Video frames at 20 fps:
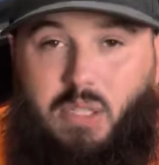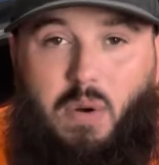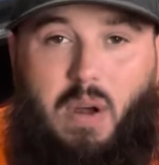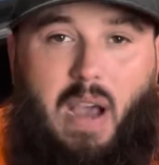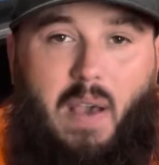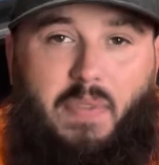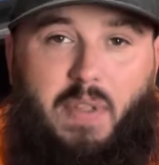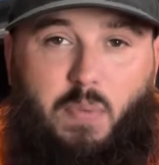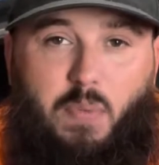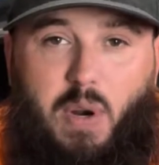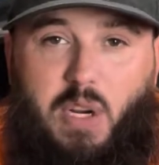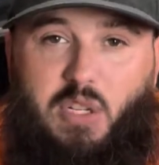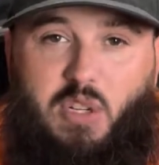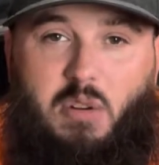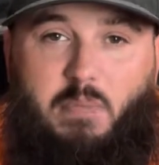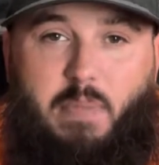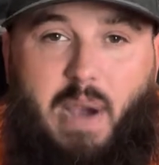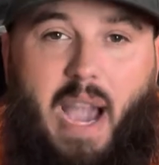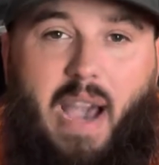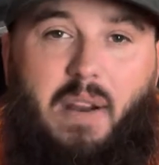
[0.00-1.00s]
have the
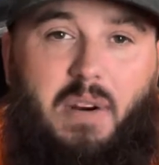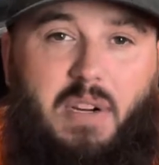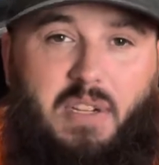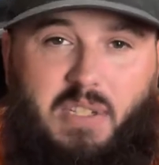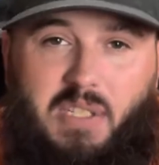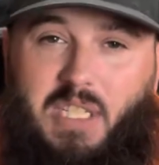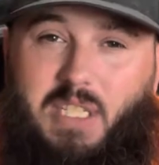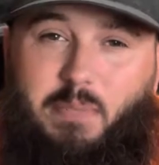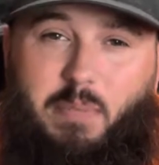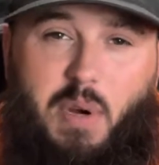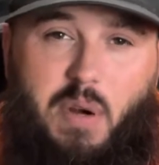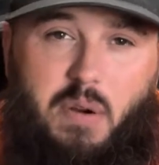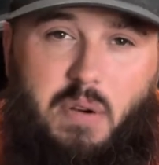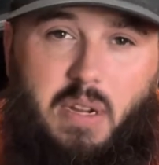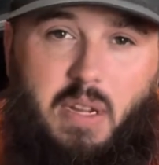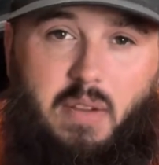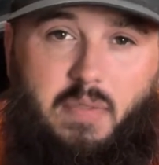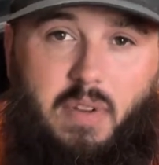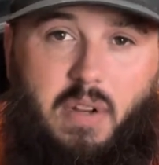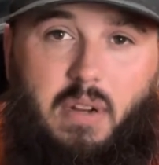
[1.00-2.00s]
original batteries in this
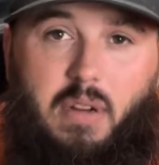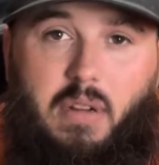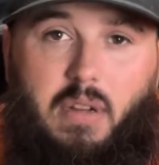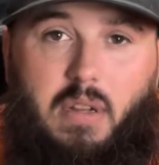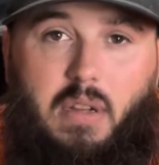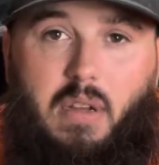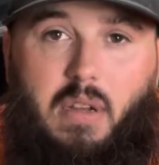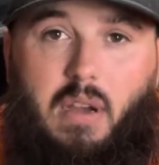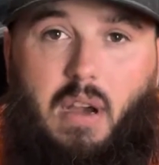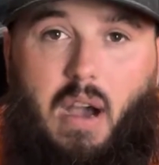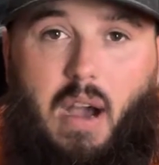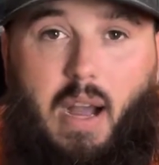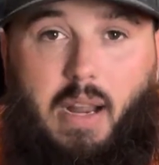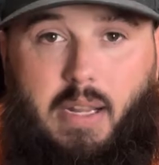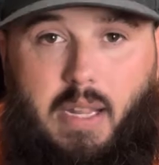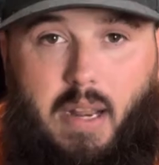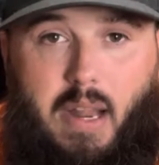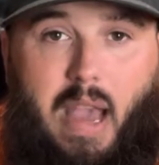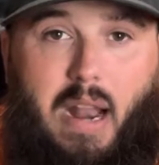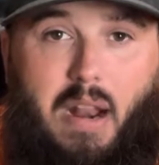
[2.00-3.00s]
boat even. I
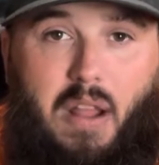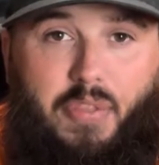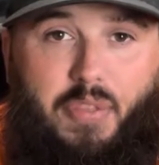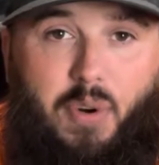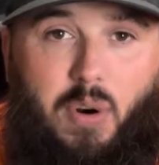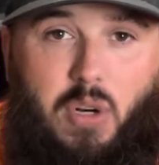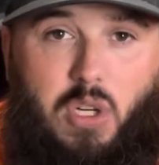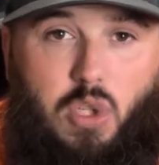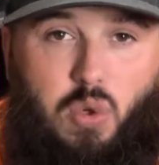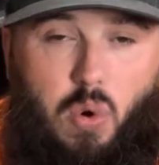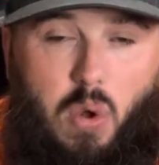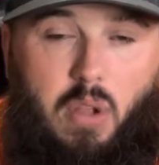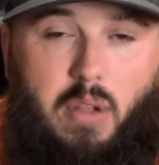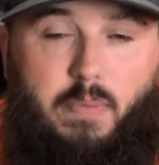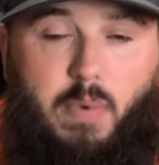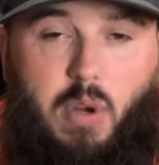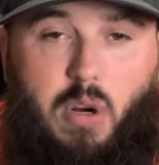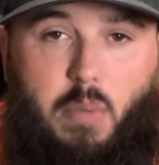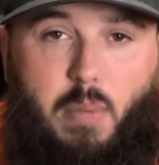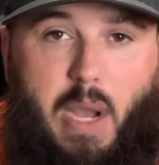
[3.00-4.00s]
did add a 3rd
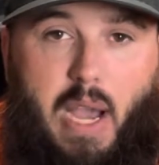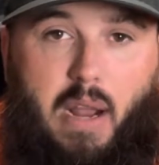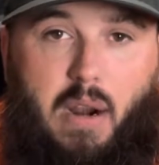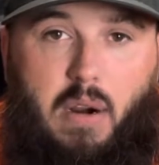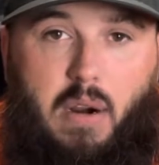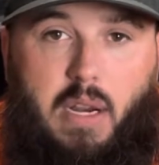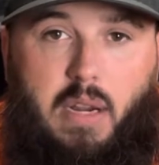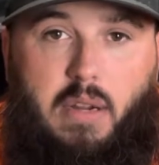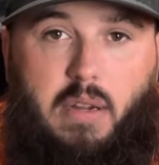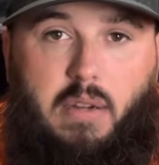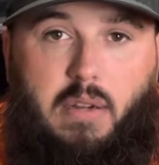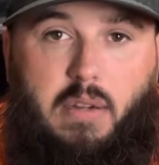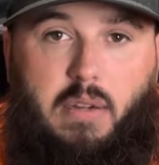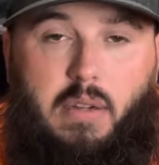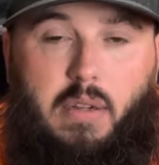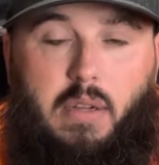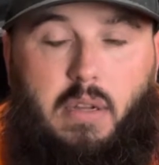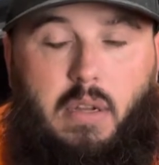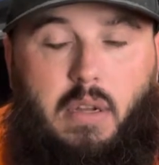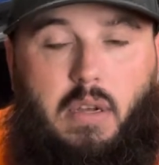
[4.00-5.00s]
trolling motor battery,
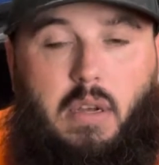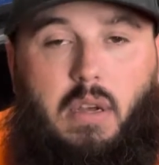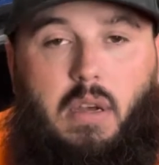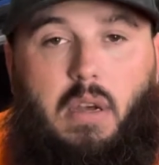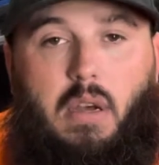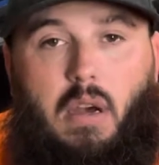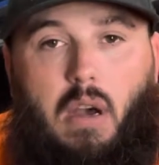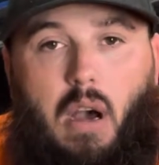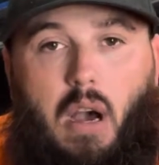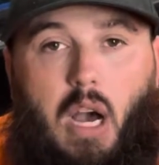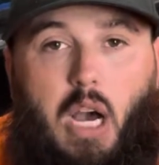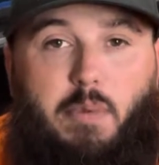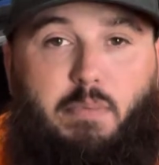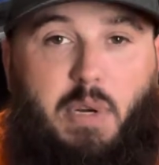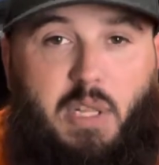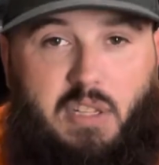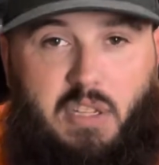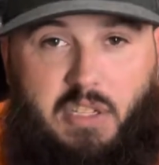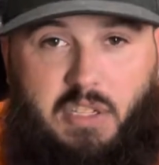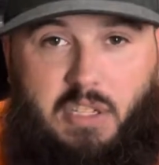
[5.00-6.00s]

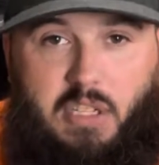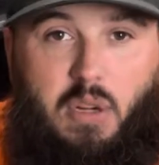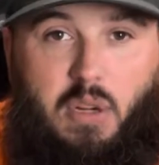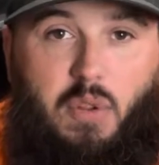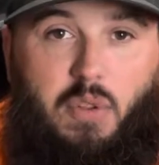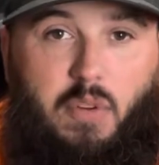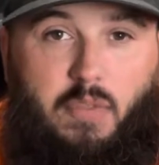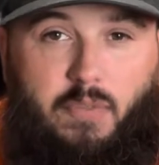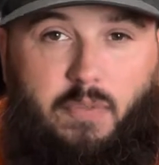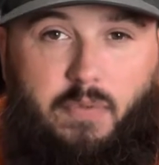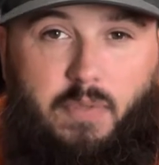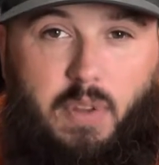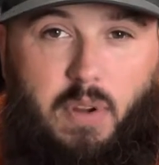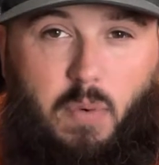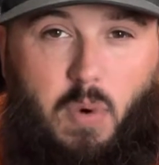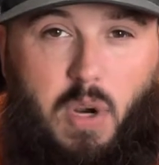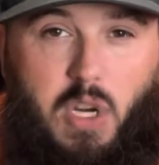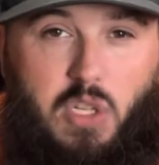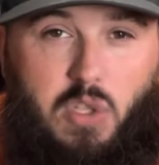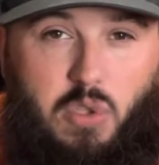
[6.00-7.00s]
but the
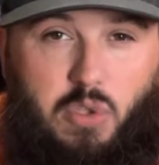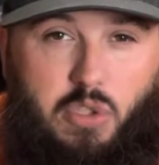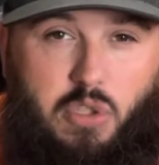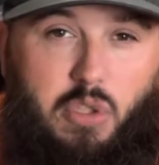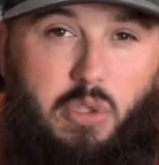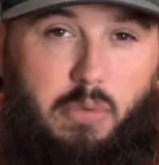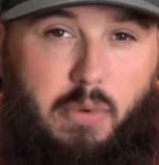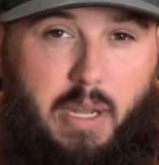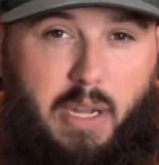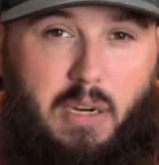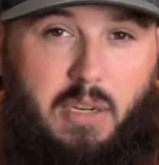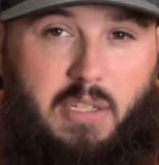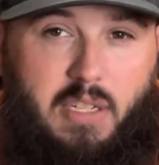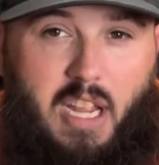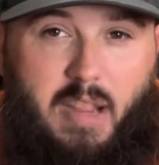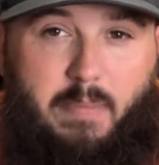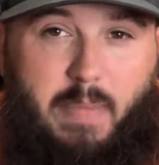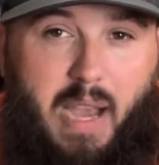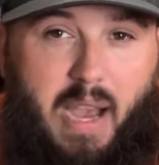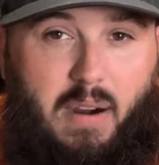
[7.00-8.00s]
original 2
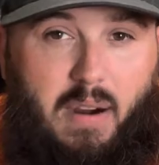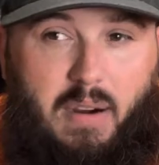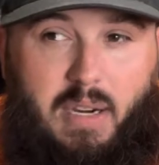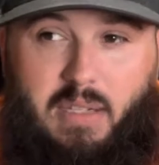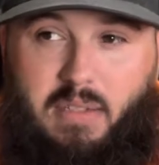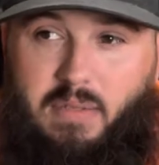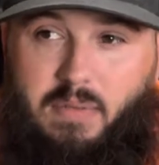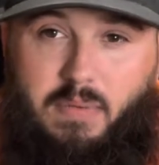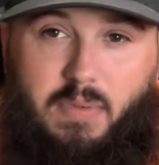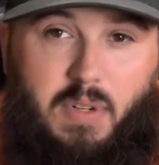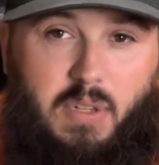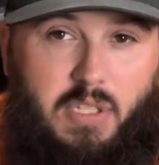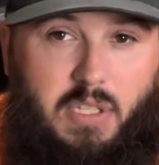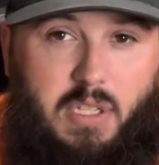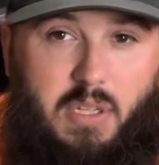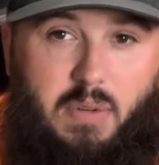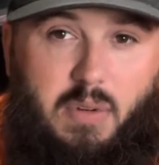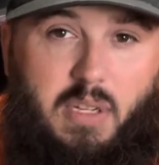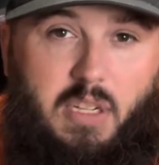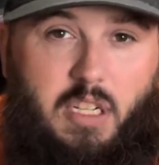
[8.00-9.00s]
interstate batteries, they're
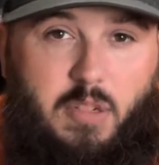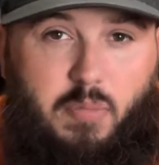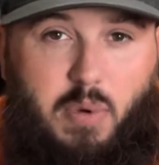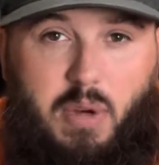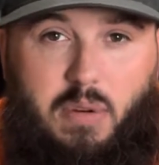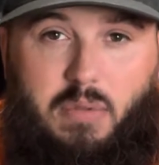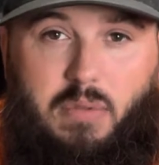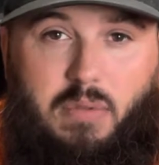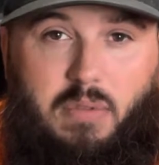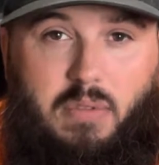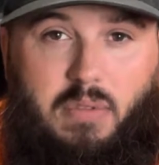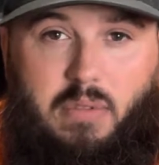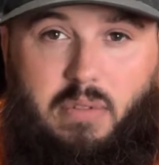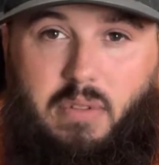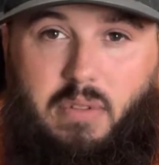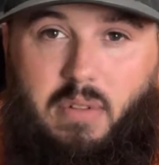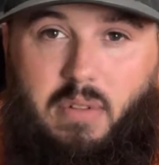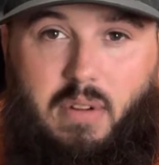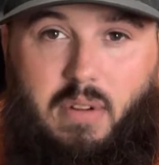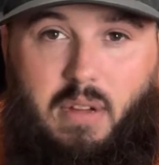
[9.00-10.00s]
still in this boat.
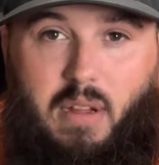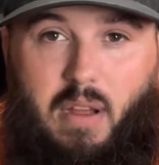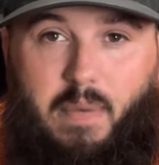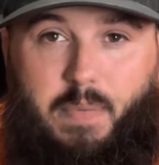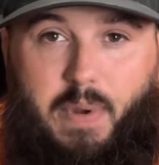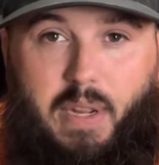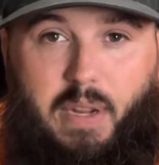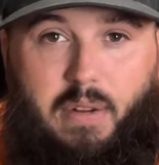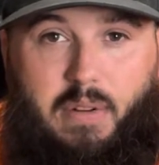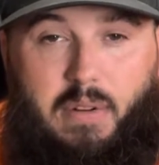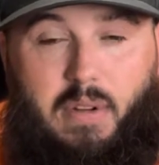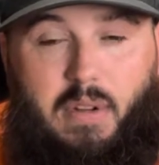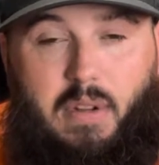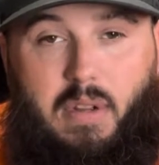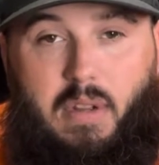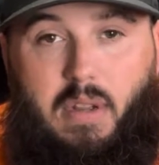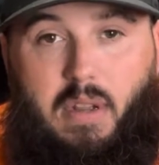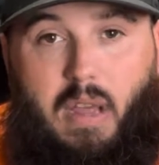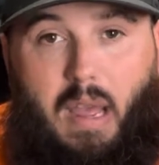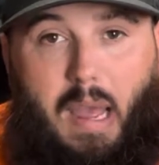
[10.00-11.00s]
I mean,
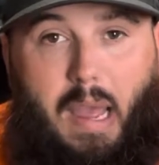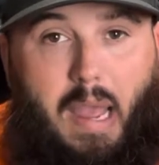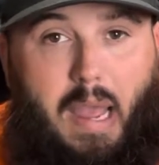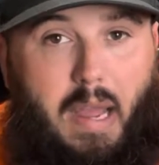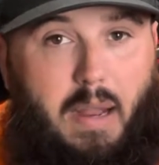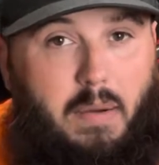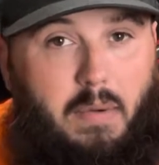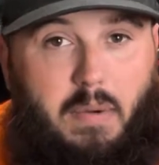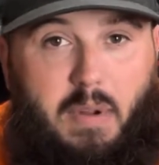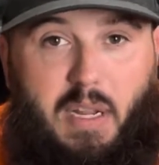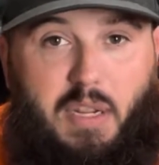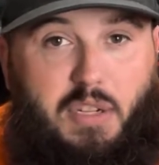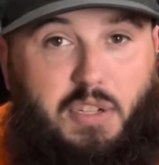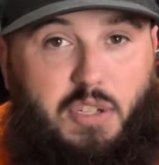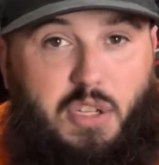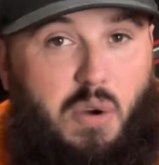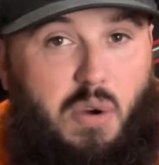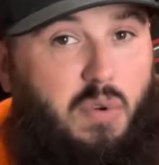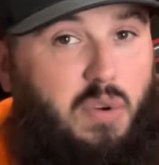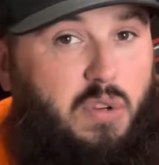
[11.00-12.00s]
and it's
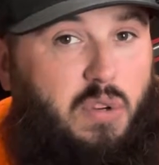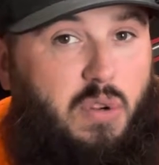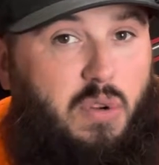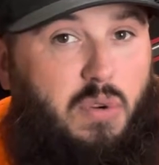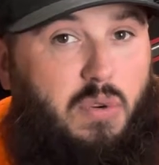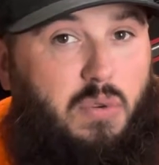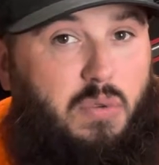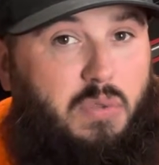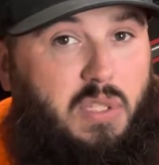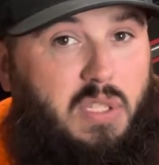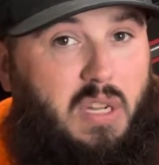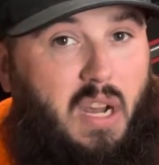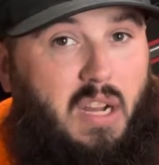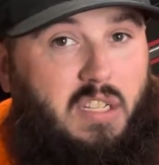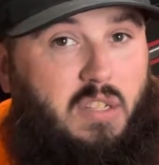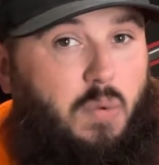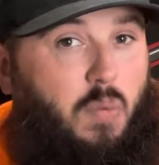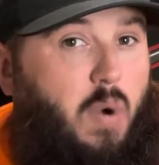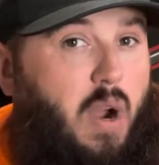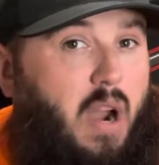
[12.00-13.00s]
showing no
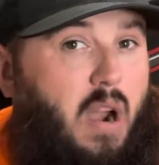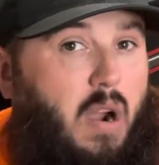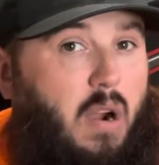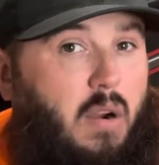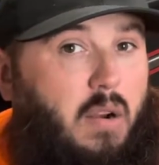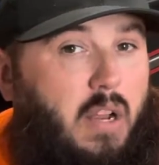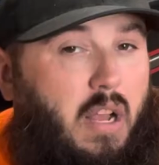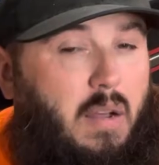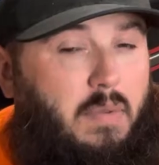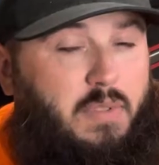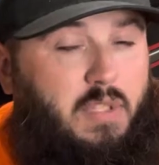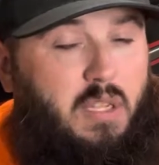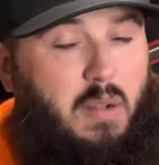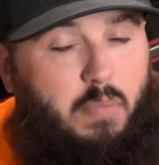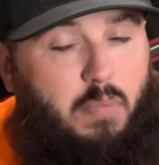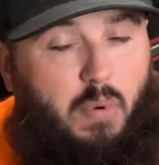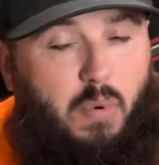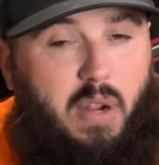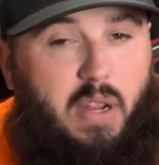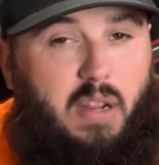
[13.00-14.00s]
signs of wear. Now, at
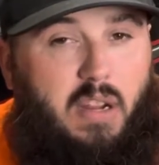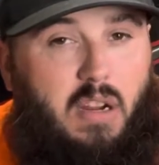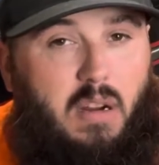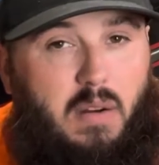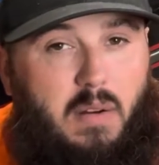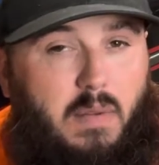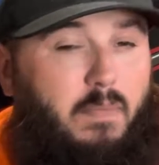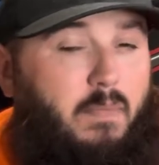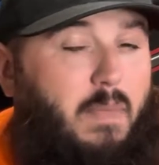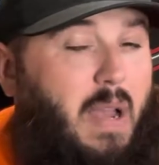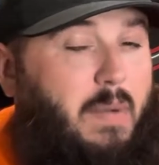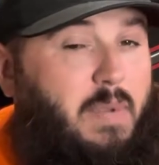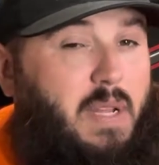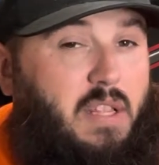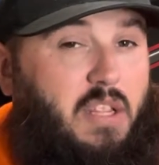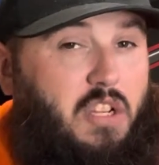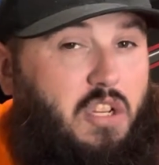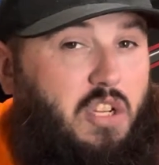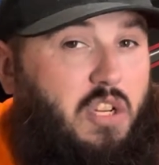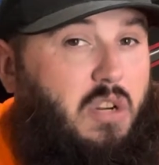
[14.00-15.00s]
some point here, it might be
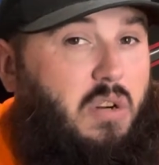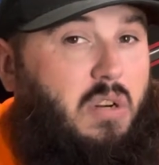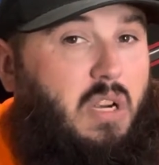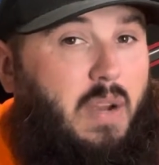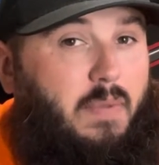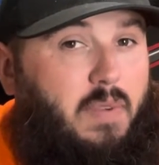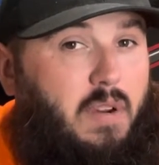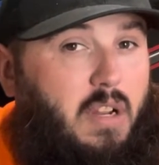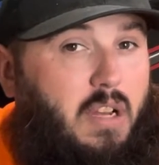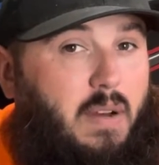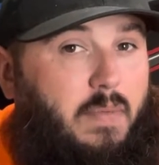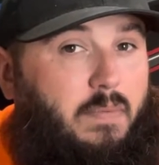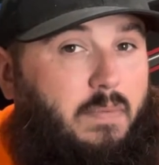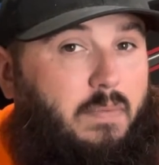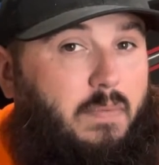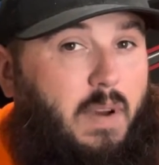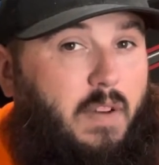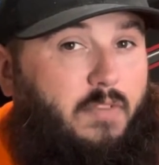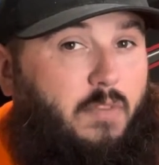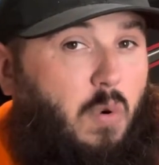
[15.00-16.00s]
this year coming
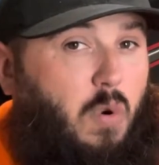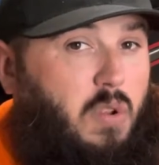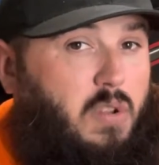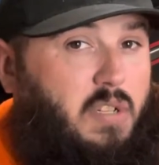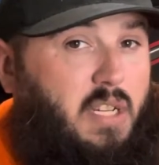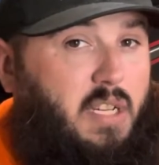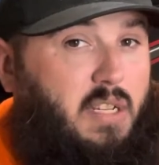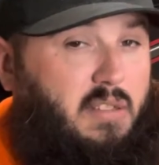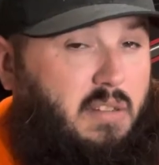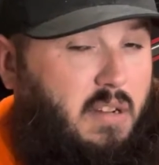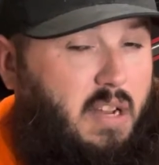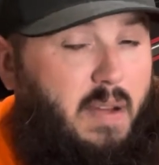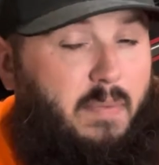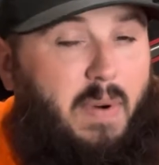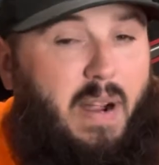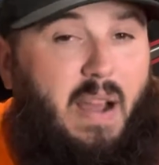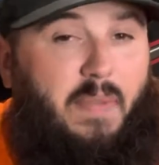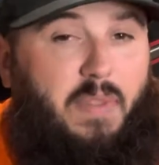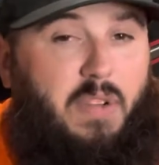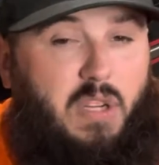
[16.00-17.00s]
up, my 4th season, I
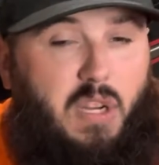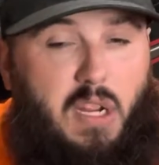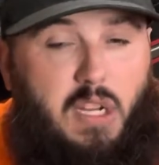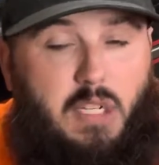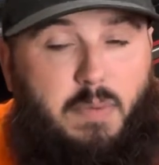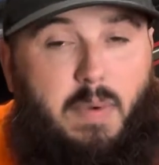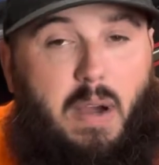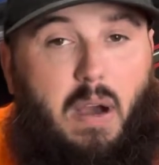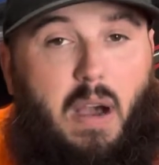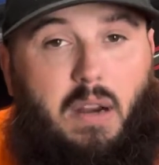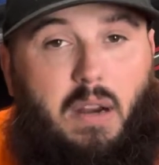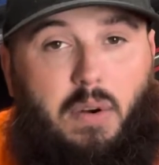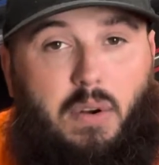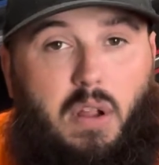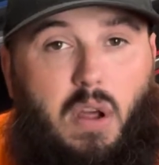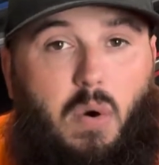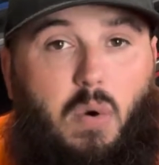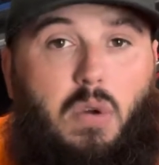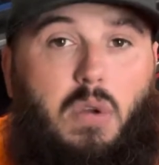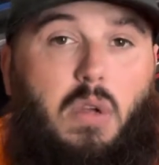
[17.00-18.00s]
might have to change them out. I don't
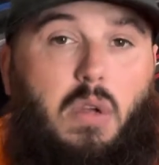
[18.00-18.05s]
know.